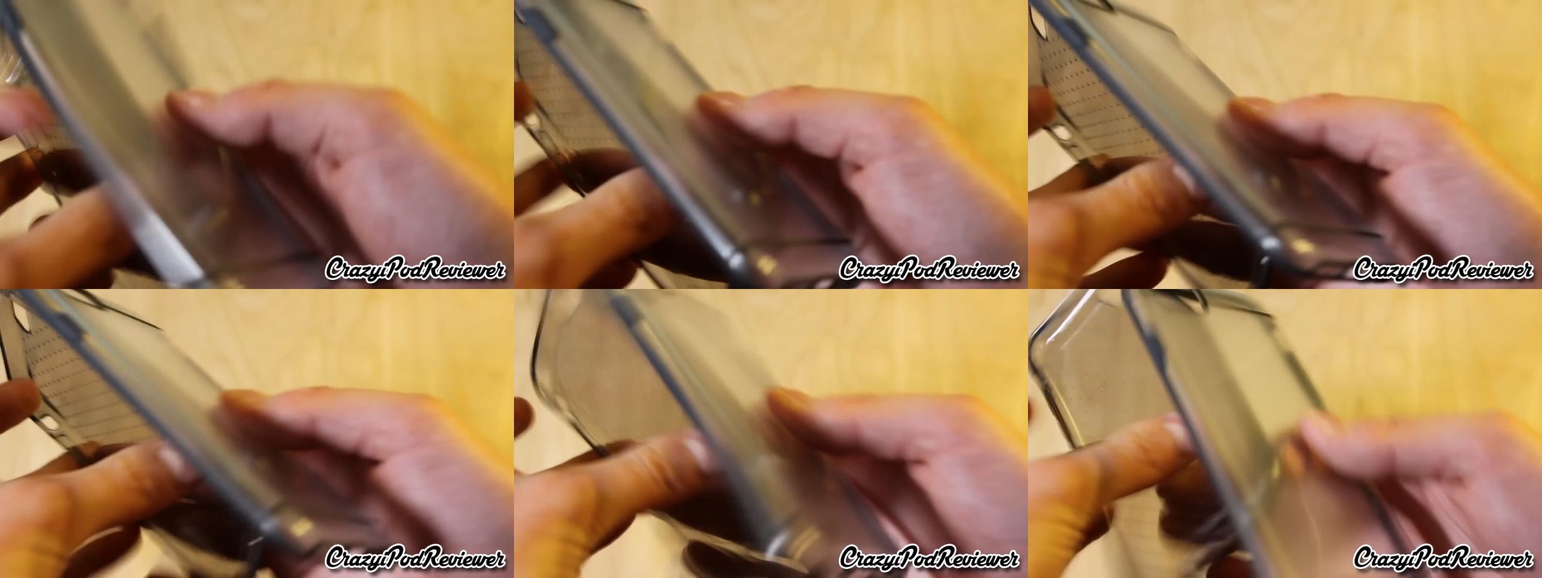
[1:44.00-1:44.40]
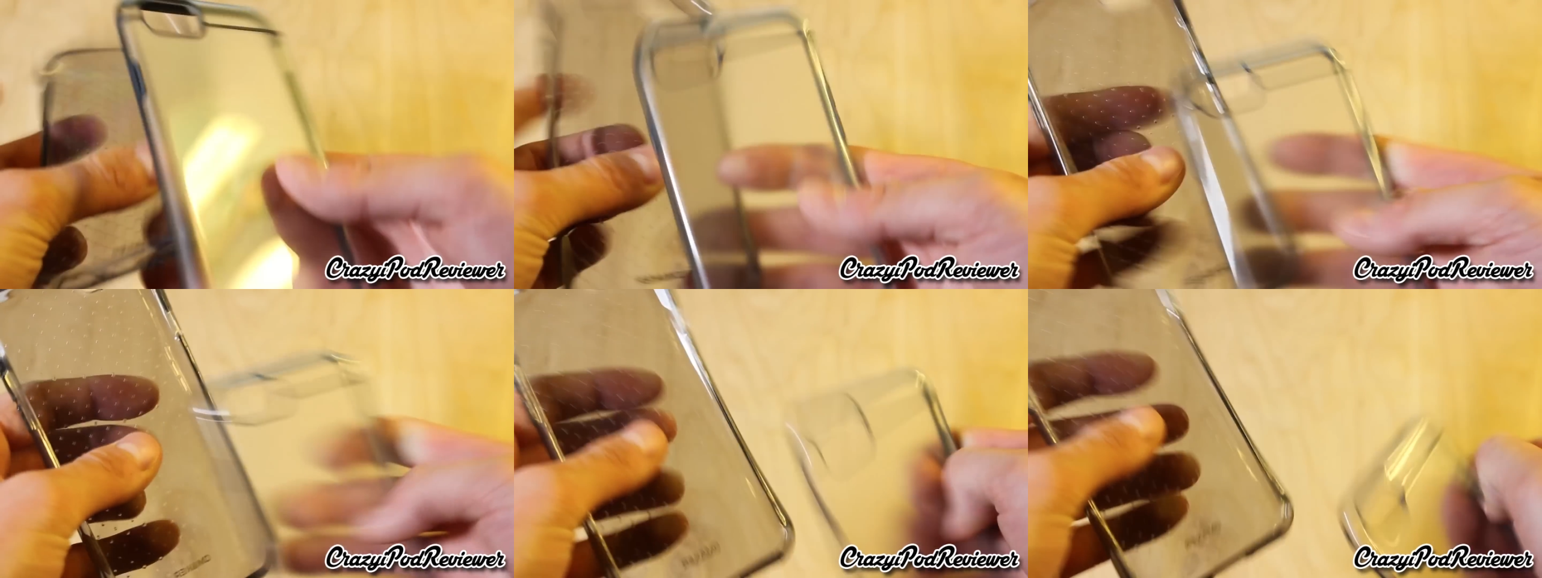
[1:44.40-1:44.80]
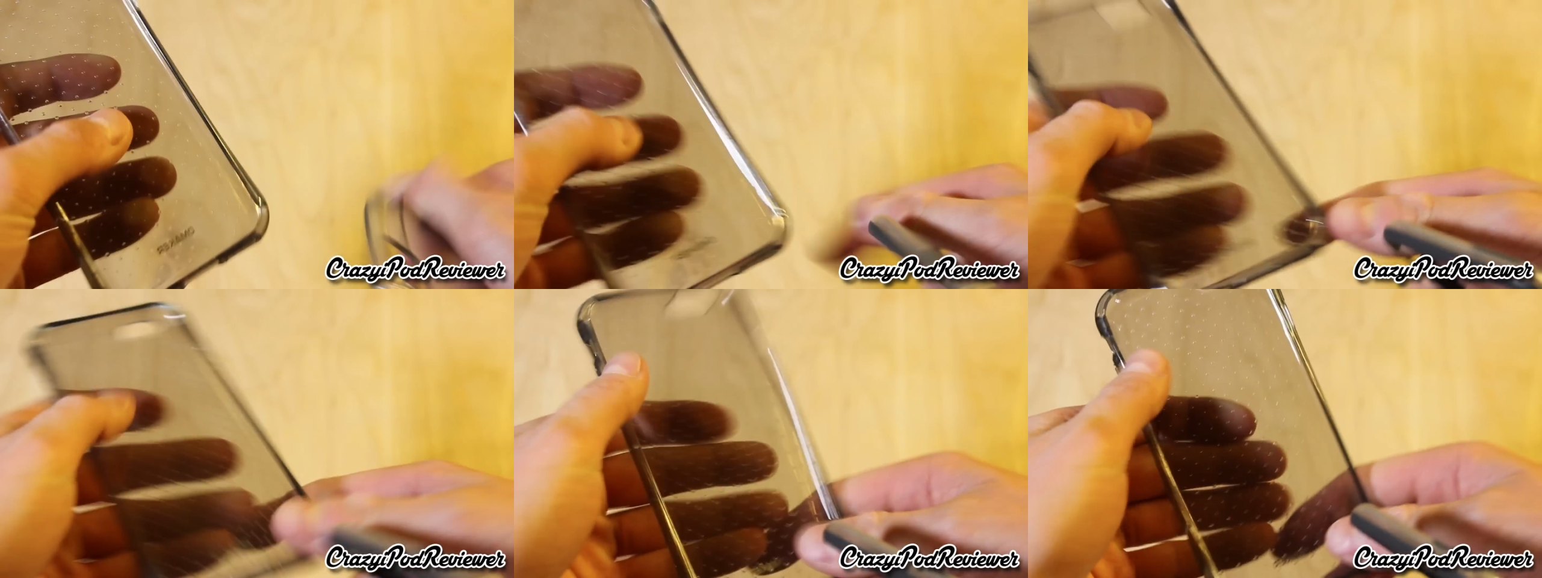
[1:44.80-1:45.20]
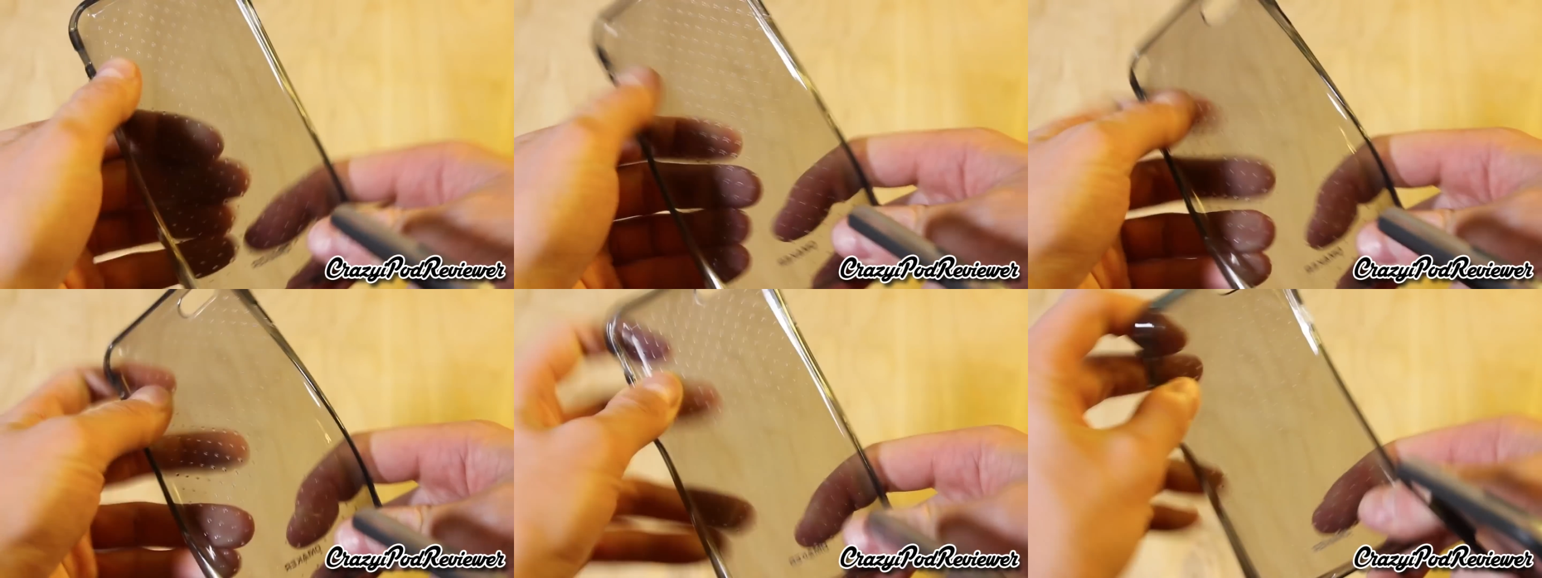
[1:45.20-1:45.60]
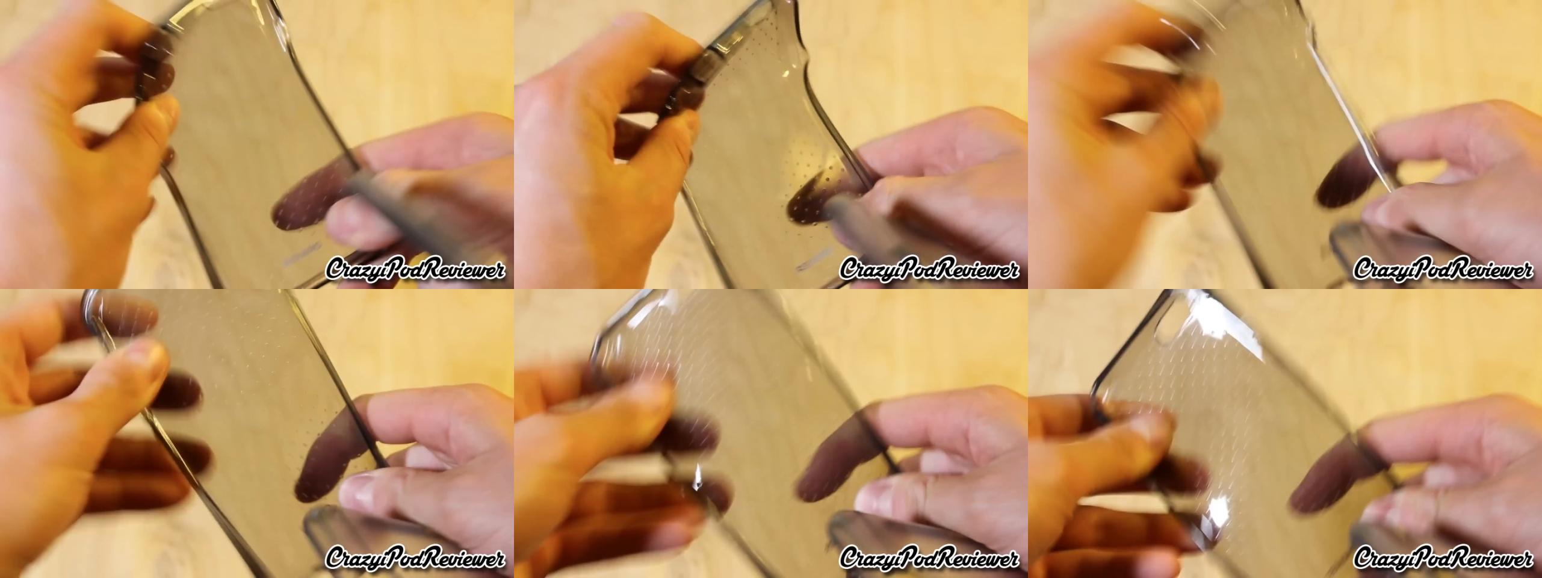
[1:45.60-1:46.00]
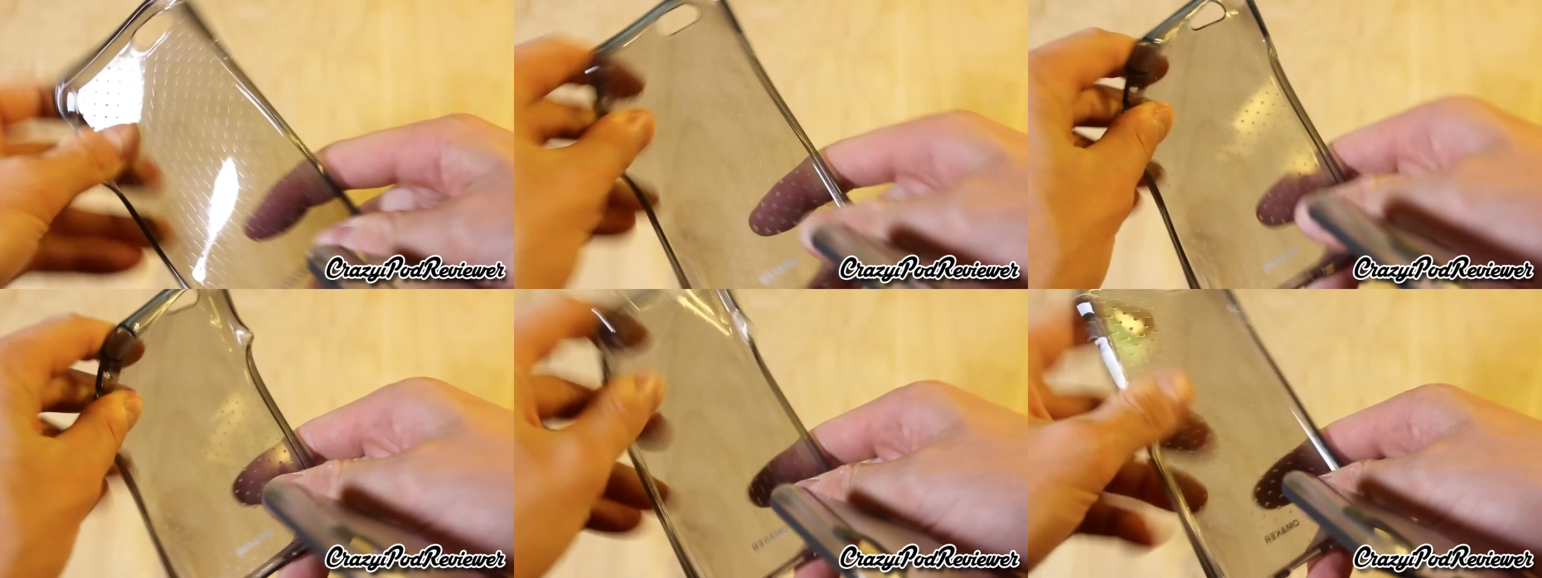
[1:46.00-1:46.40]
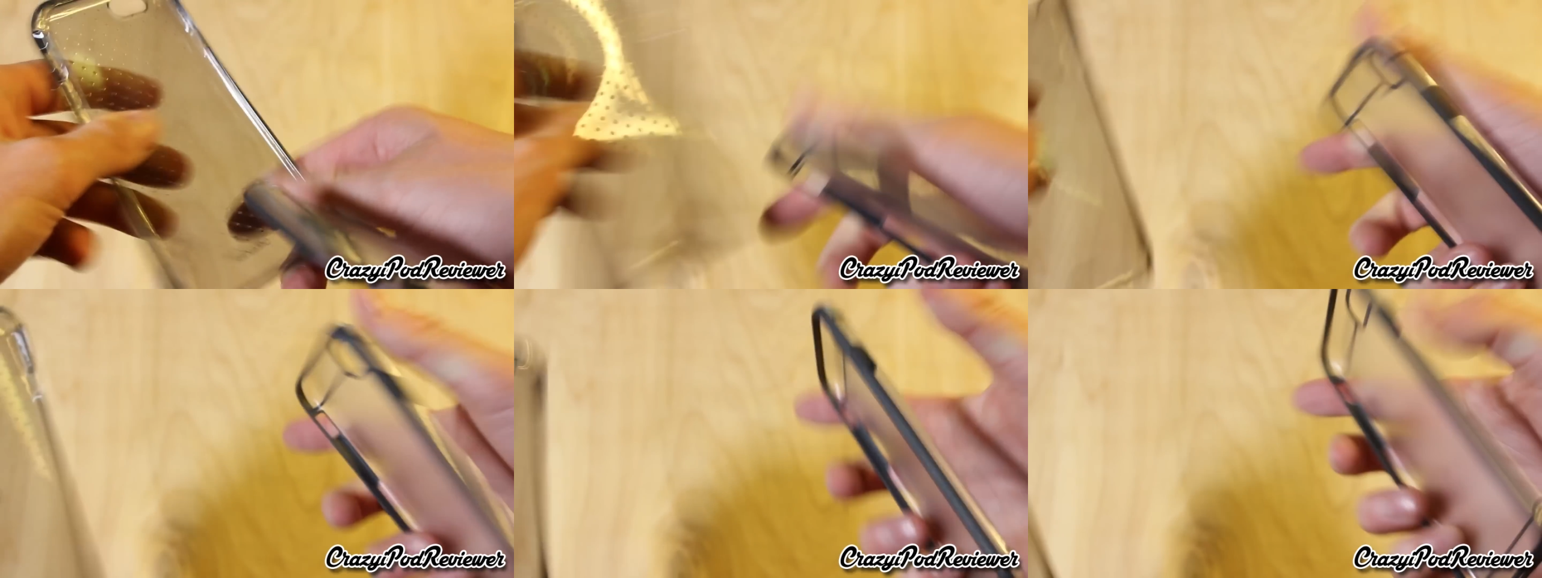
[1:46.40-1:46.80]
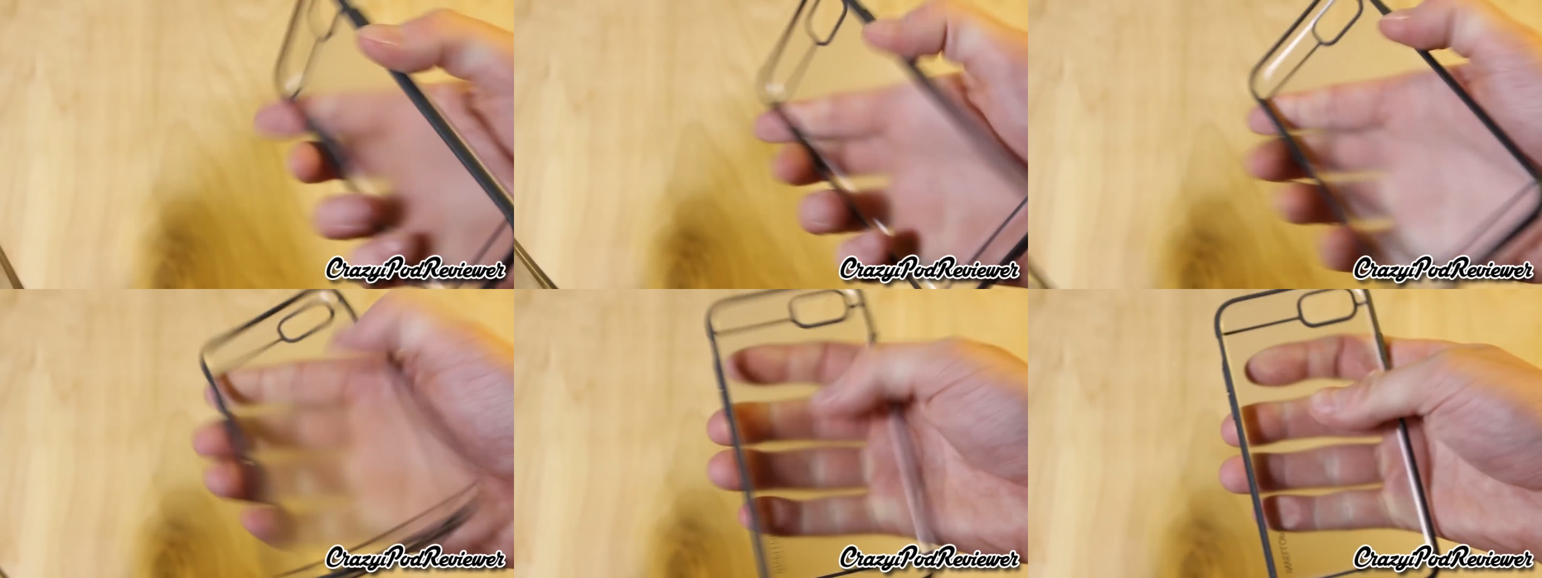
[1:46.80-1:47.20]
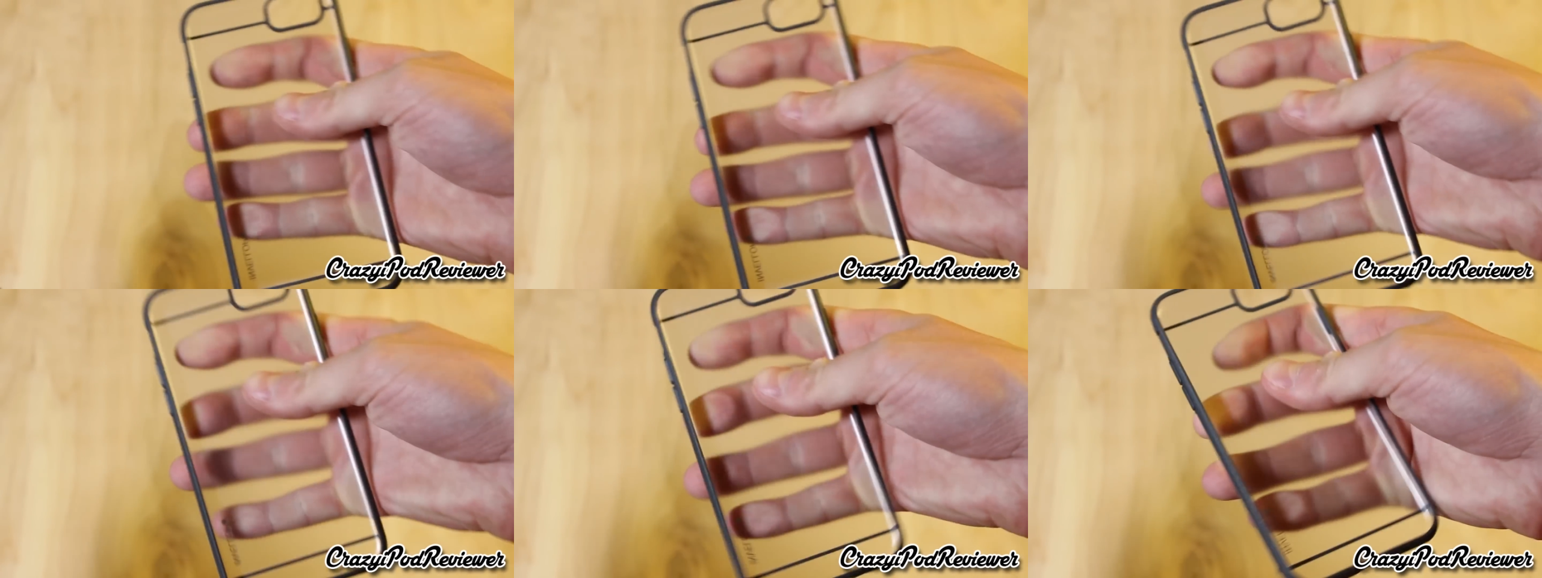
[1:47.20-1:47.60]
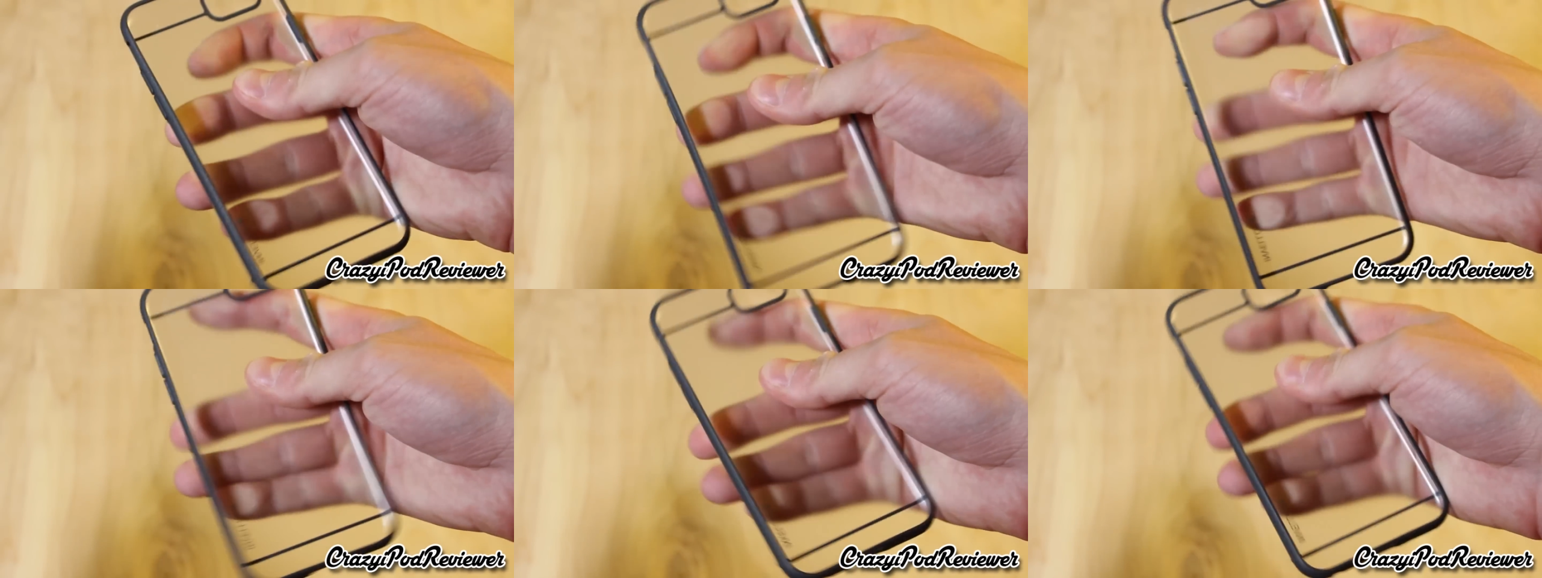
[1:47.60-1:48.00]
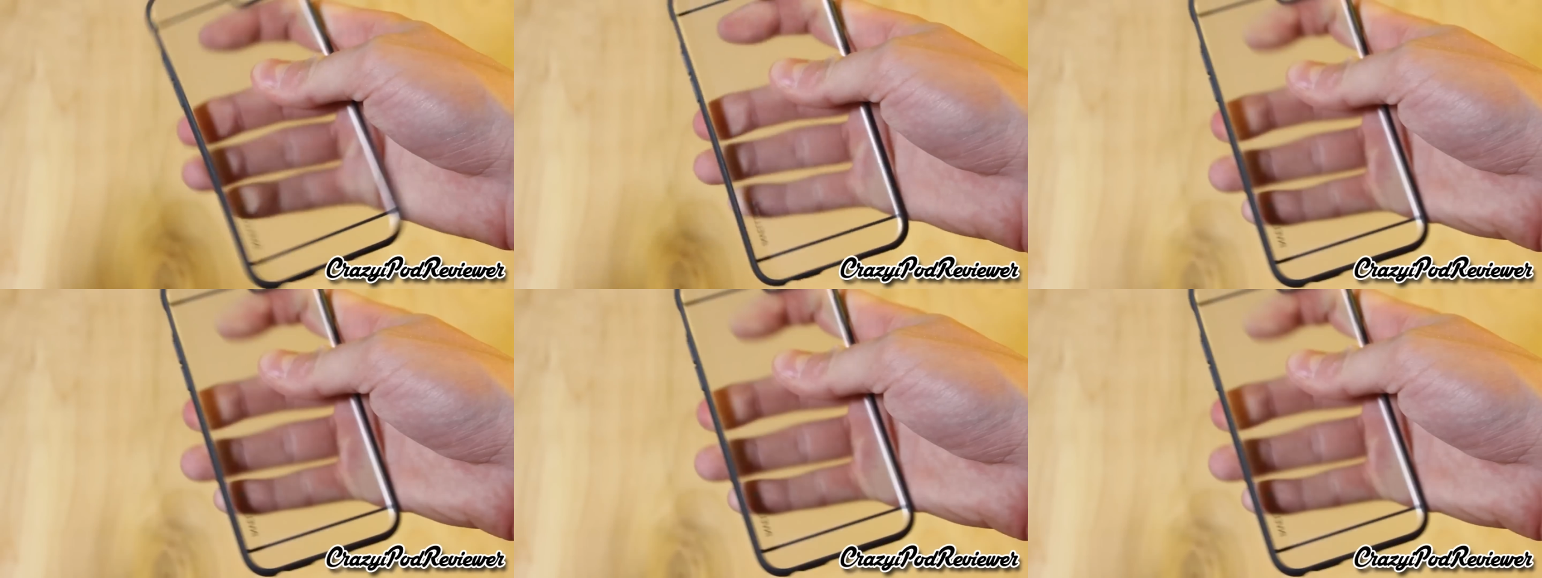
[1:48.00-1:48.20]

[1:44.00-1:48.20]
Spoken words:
Nobody's mouth can be seen.